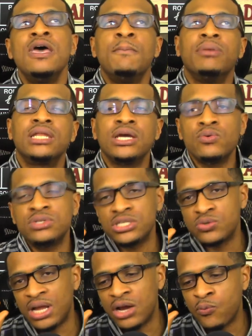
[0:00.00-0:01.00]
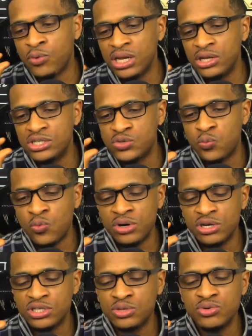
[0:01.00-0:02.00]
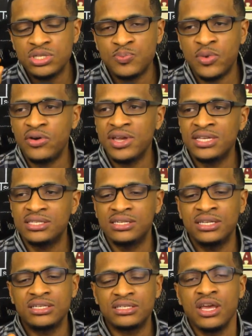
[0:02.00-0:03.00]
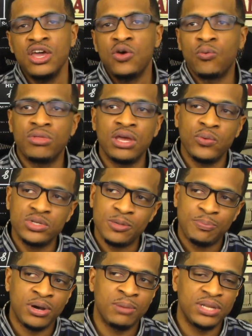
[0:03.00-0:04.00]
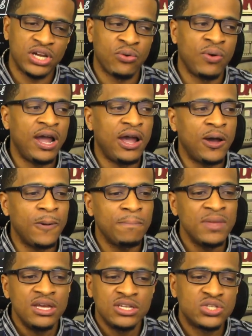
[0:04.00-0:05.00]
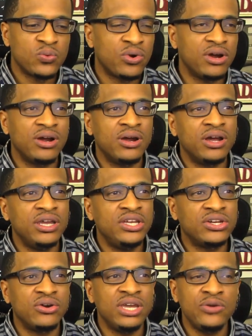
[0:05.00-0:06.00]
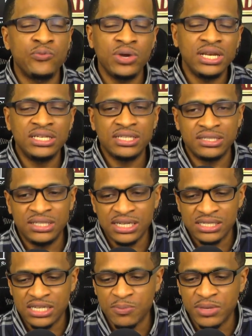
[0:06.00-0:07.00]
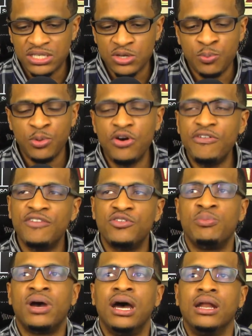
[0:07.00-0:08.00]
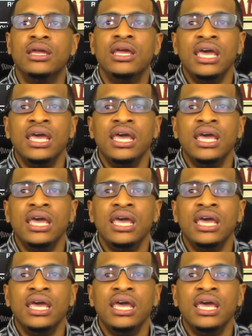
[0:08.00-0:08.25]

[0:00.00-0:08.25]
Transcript: But there were just like really just one or two small incidents where there was a public crowd to where, you know, he really just did something to move everybody.